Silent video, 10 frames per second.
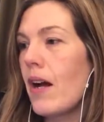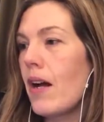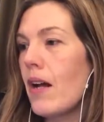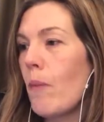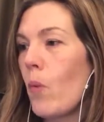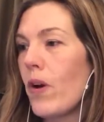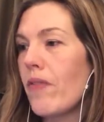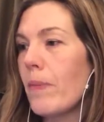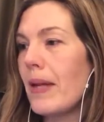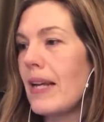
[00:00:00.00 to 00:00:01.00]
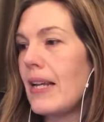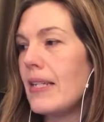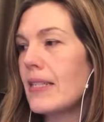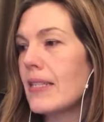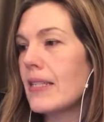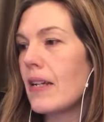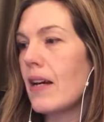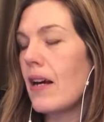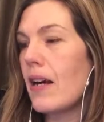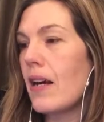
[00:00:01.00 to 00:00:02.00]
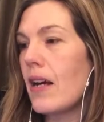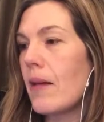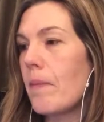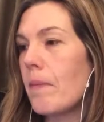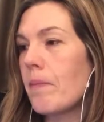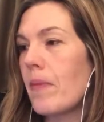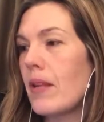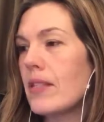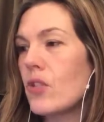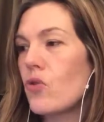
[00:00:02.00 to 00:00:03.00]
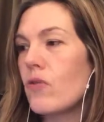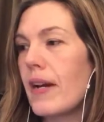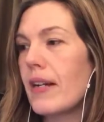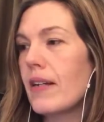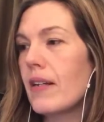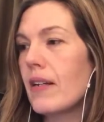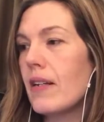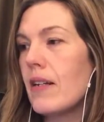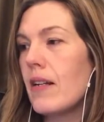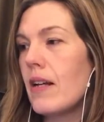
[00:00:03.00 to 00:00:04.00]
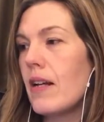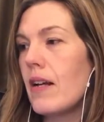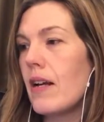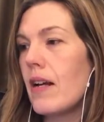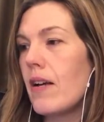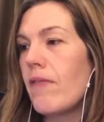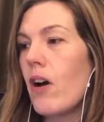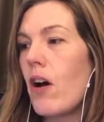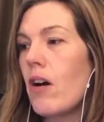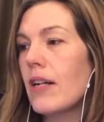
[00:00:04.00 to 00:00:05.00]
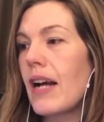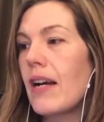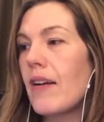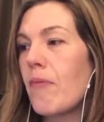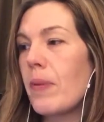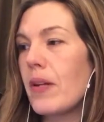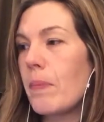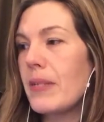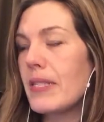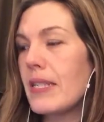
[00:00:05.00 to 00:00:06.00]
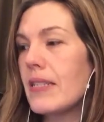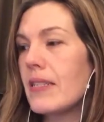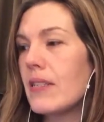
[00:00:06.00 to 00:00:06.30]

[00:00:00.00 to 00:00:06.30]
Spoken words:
One of them is storing for archive purposes